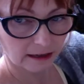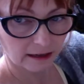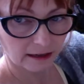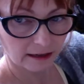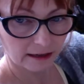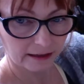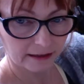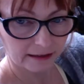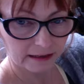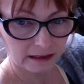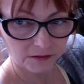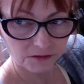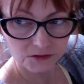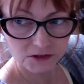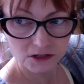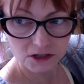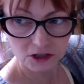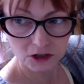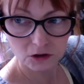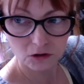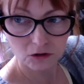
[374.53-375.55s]
it
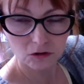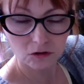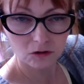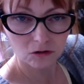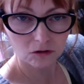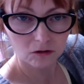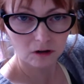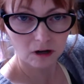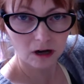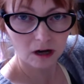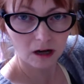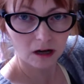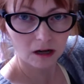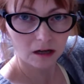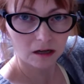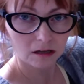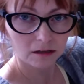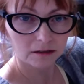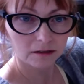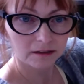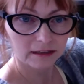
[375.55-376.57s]
gives your
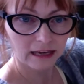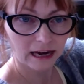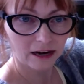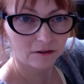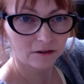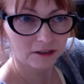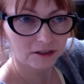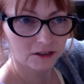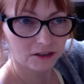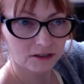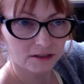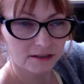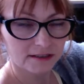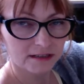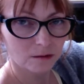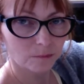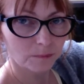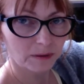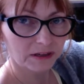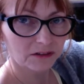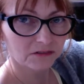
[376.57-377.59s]
characters
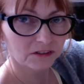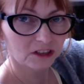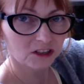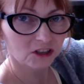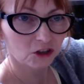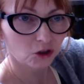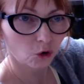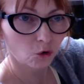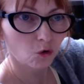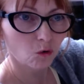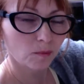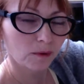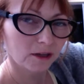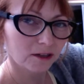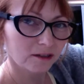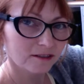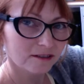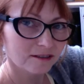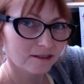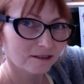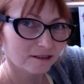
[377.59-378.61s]
a bit of a
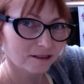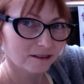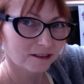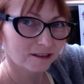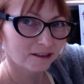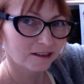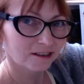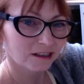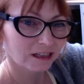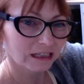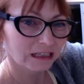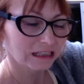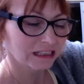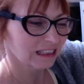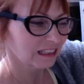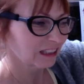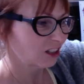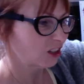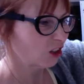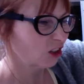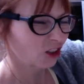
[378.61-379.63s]
gormless
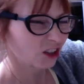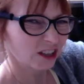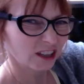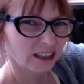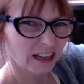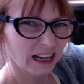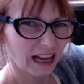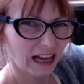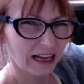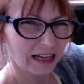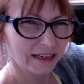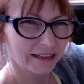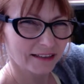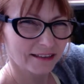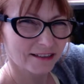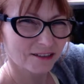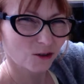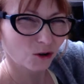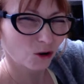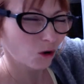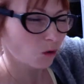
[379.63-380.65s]
look and
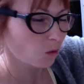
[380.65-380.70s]
not